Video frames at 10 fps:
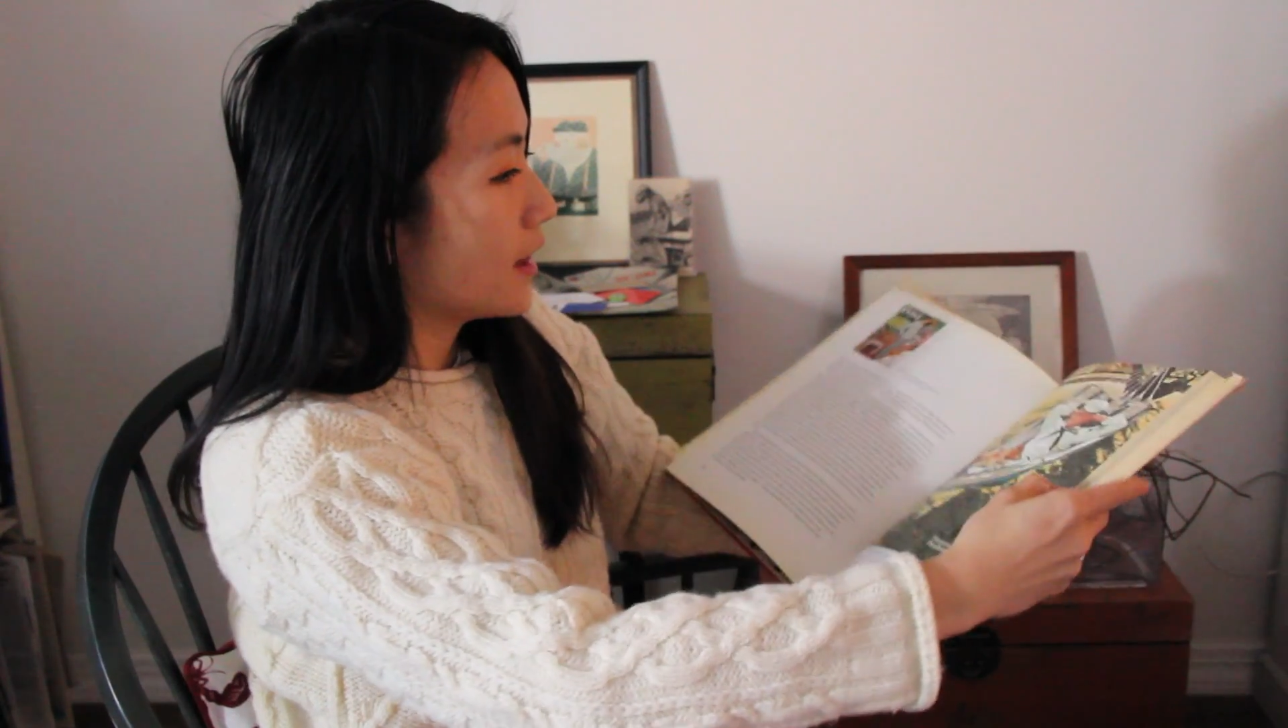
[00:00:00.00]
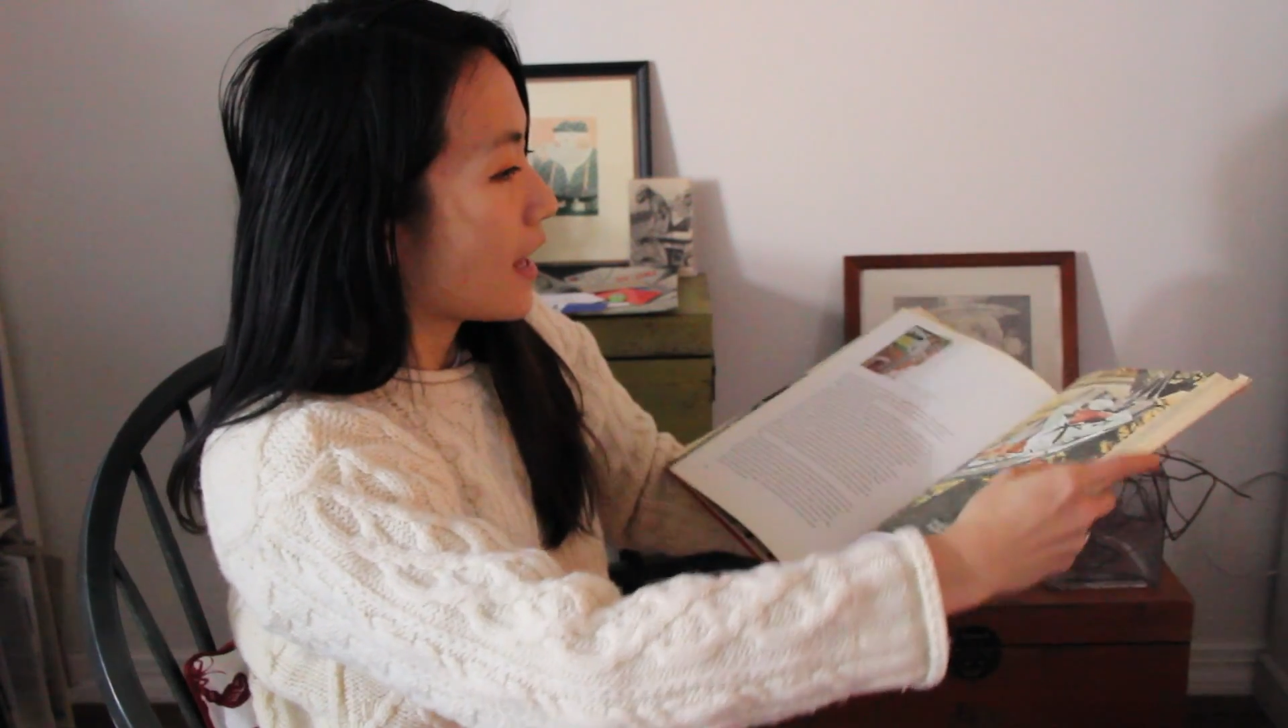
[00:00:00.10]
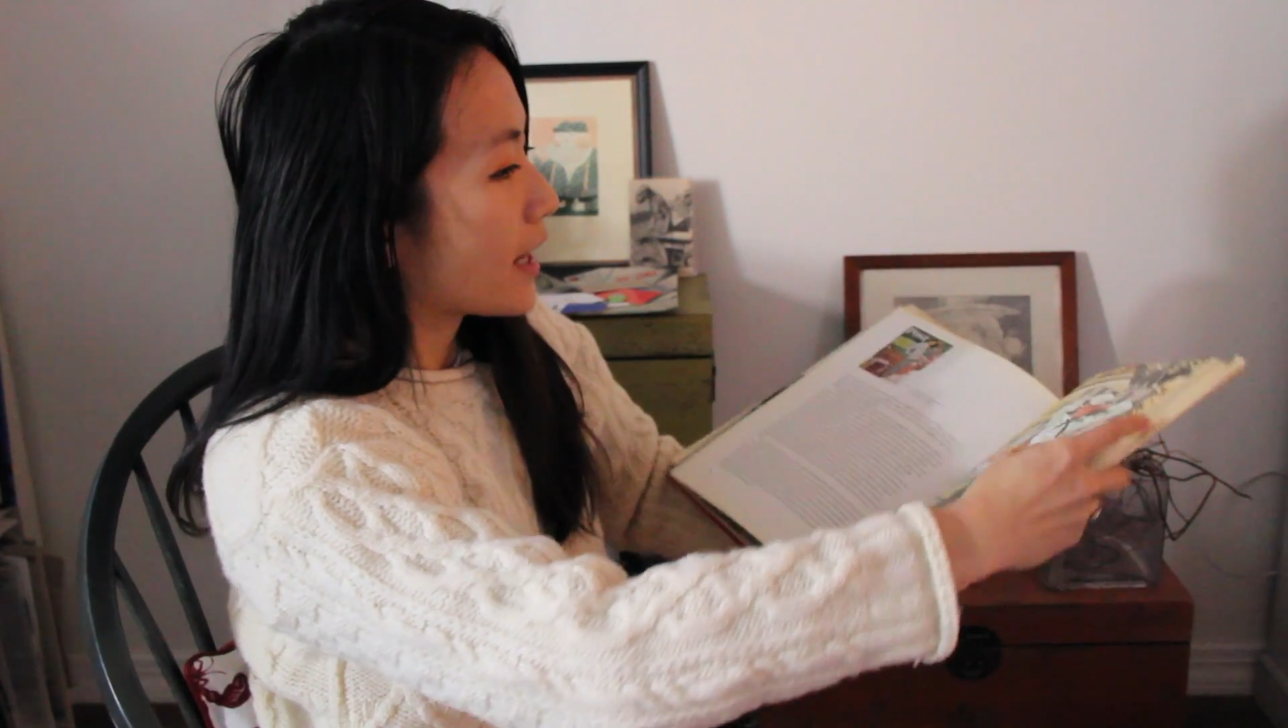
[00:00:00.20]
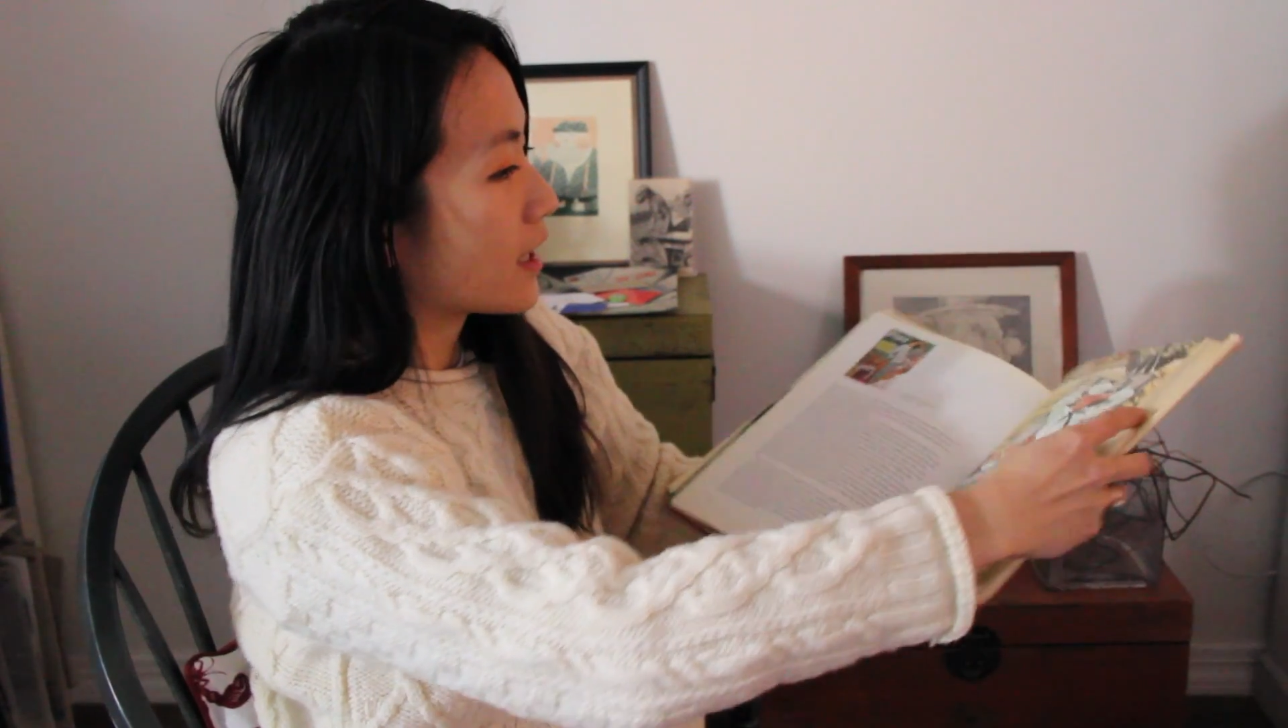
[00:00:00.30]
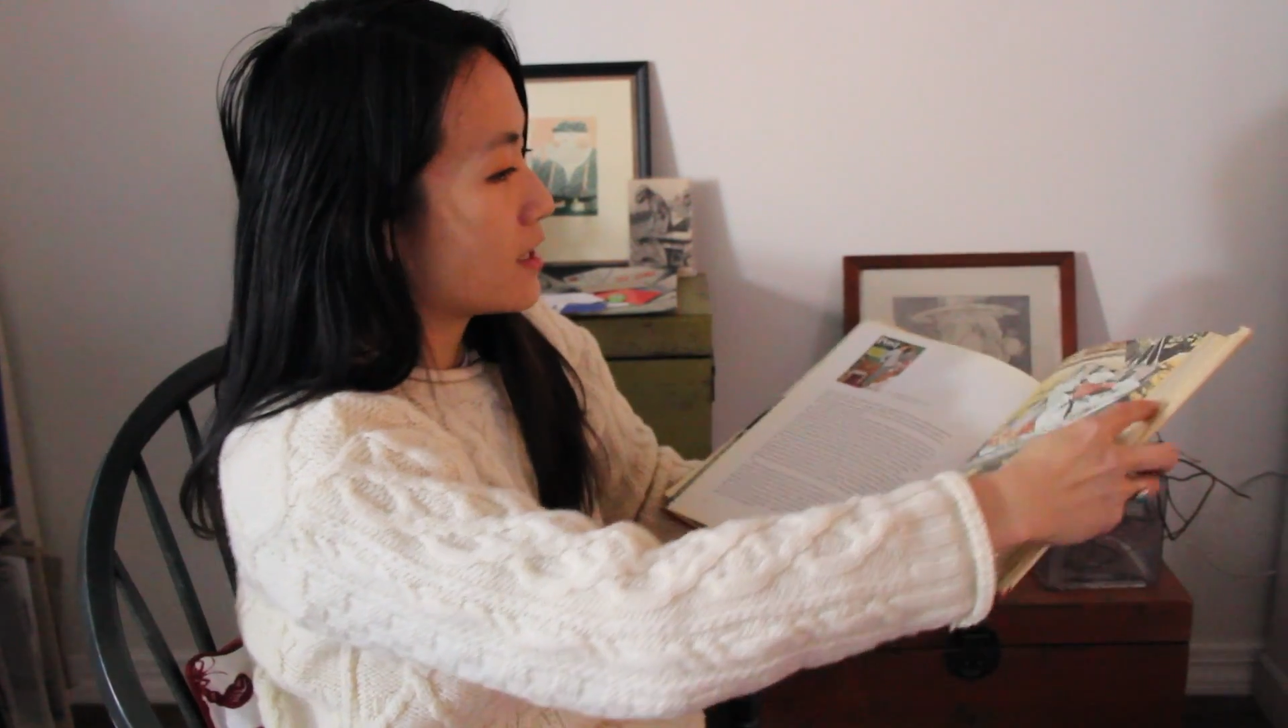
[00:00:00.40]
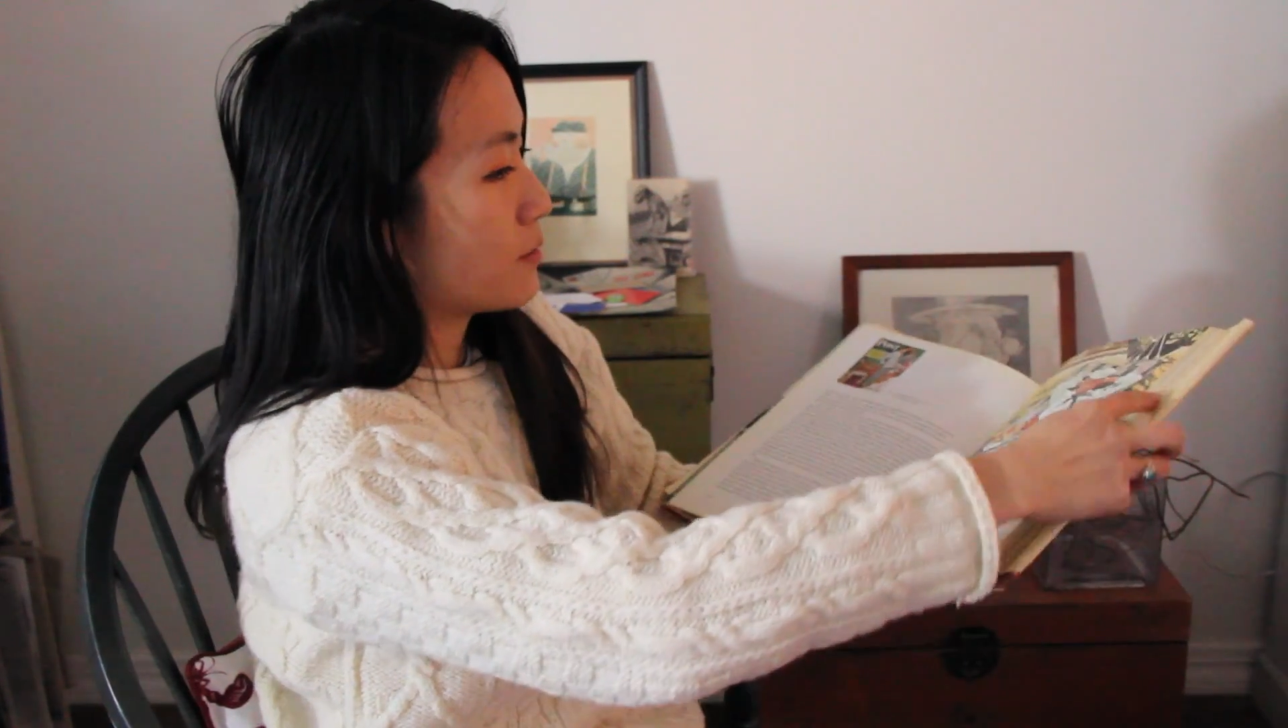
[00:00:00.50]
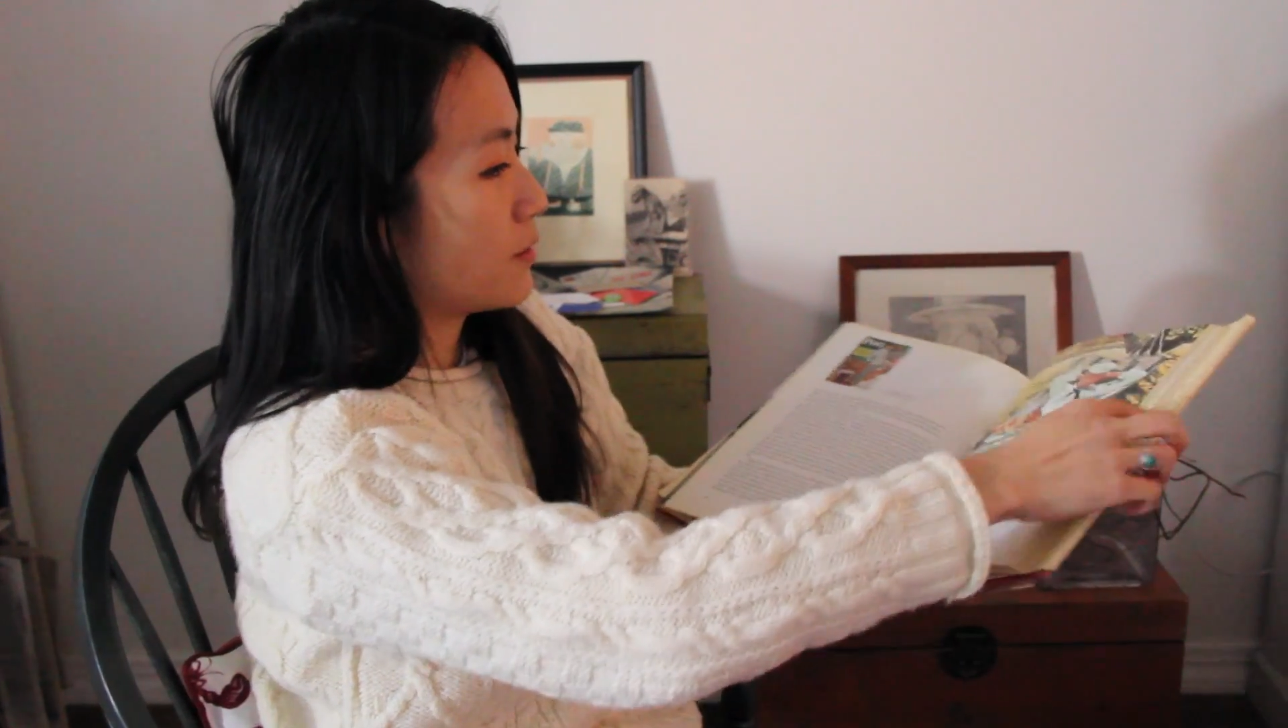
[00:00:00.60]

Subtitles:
like his